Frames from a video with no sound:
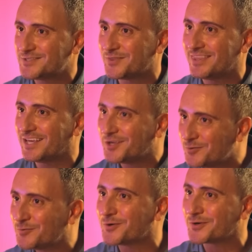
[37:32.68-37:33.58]
So thank
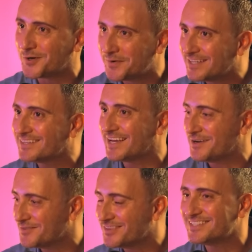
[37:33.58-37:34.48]
you for going
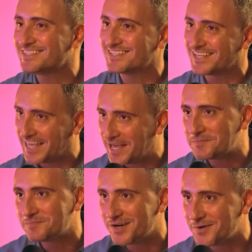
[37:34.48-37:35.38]
down this
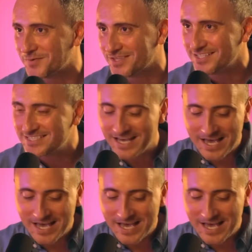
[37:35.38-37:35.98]
game with us.